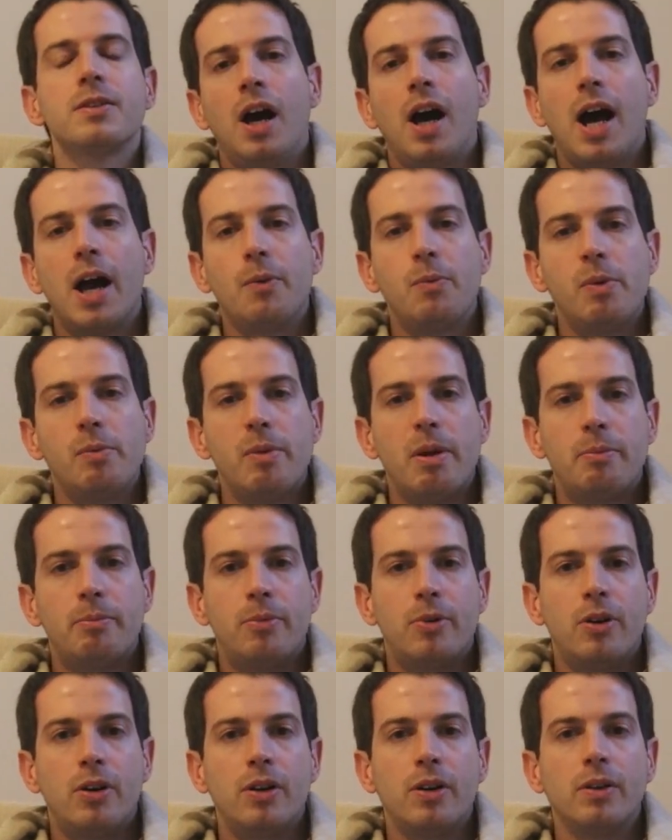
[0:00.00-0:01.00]
I
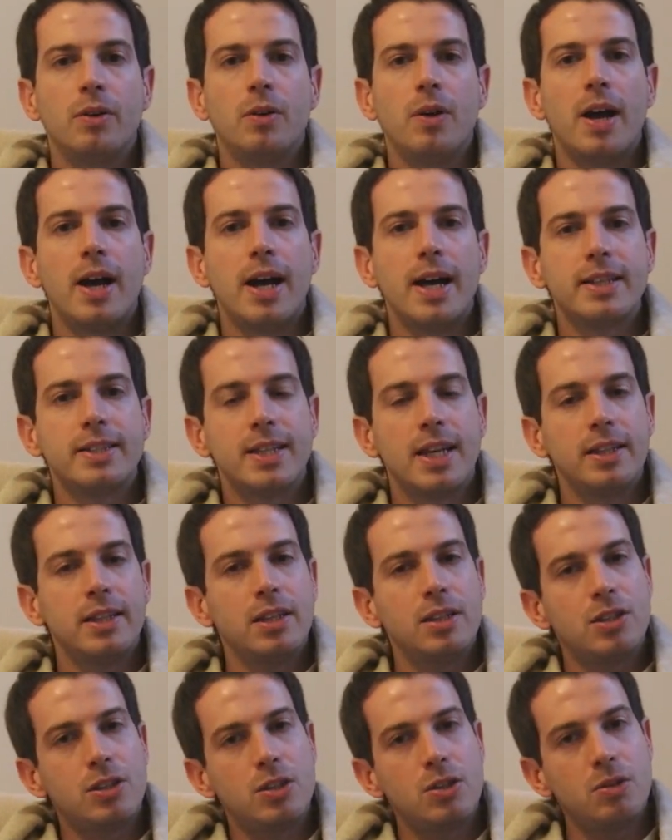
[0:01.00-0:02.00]
remember
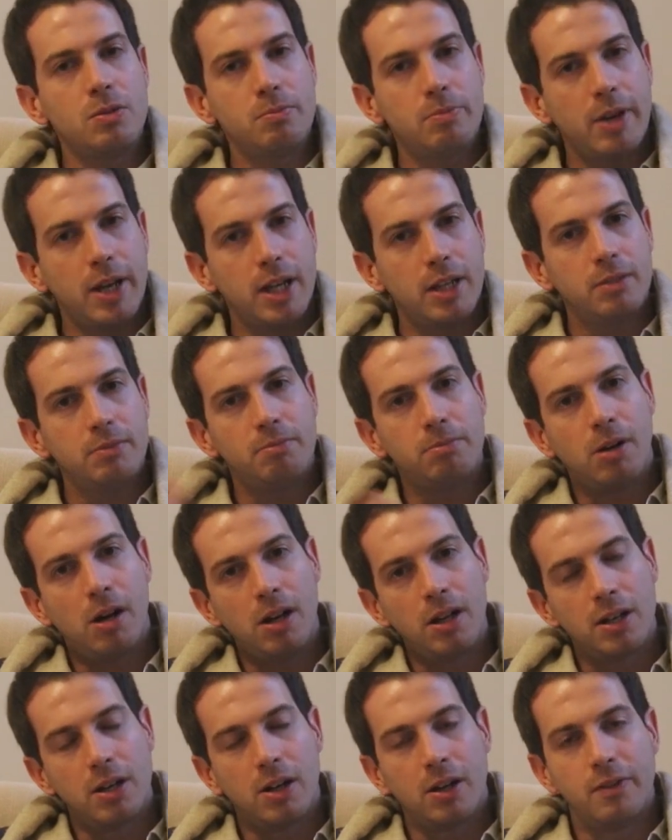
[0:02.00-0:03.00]
attending two main
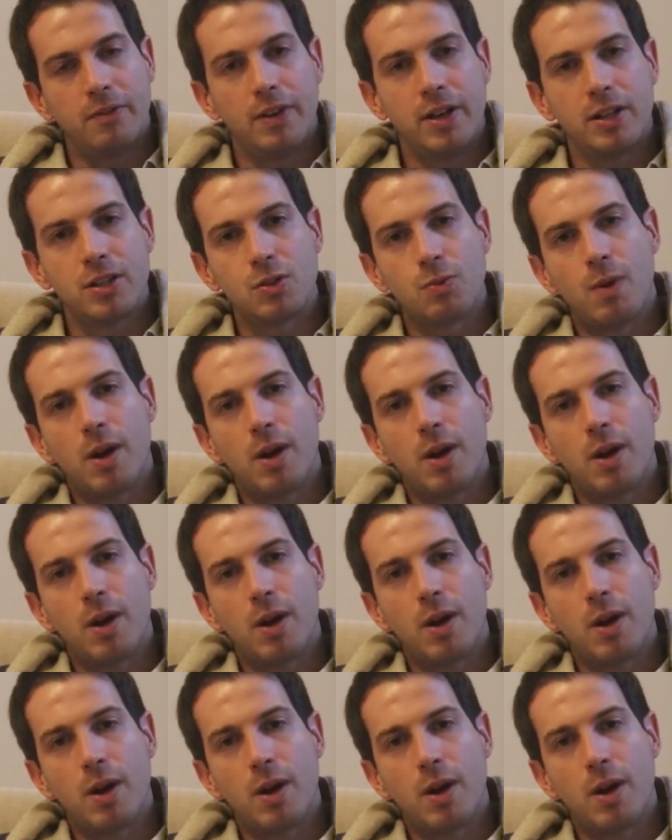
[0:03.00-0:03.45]
polyglot events.